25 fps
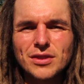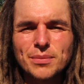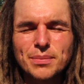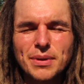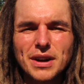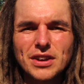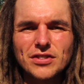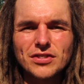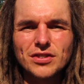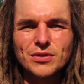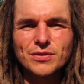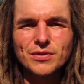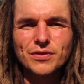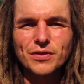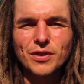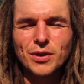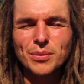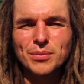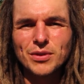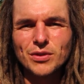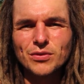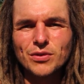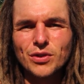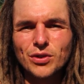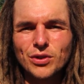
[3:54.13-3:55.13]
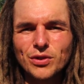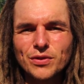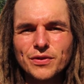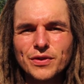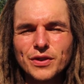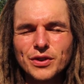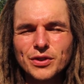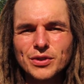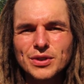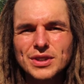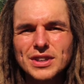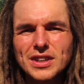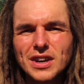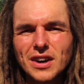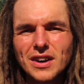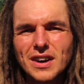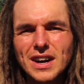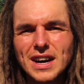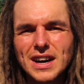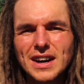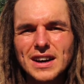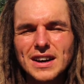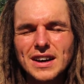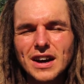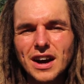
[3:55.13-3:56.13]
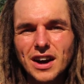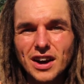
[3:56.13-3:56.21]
depression from the raw food diet,